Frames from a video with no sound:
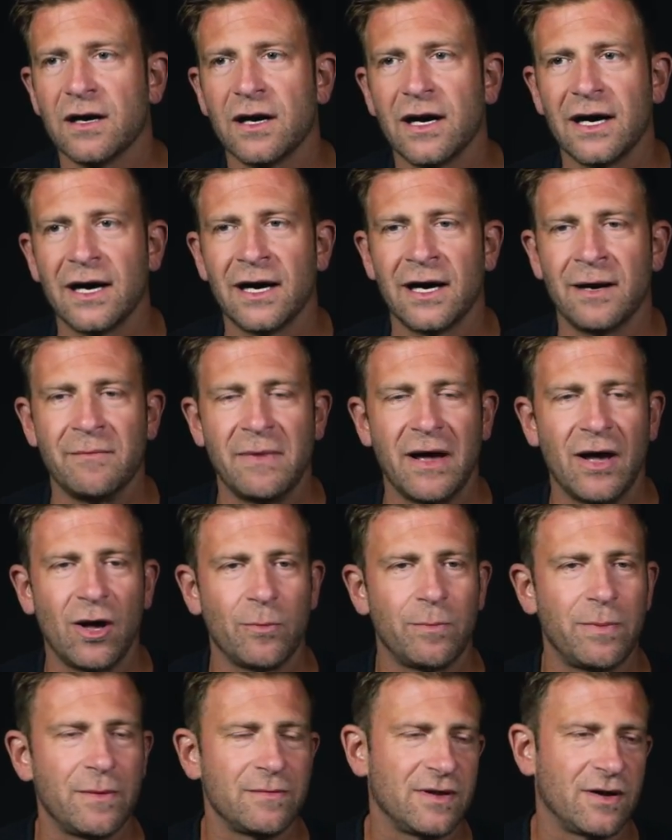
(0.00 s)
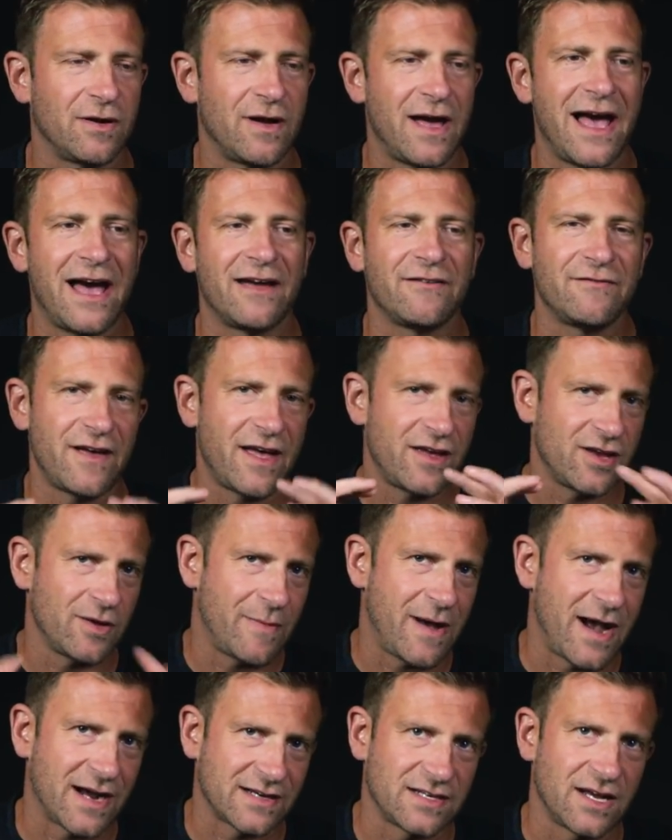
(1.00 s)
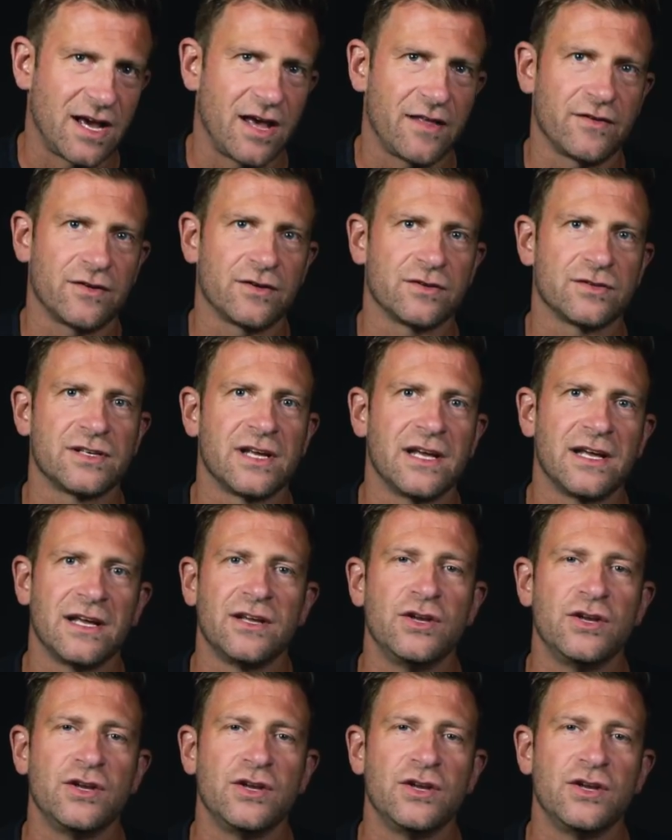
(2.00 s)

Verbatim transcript: Um, help, you know, add value back to others.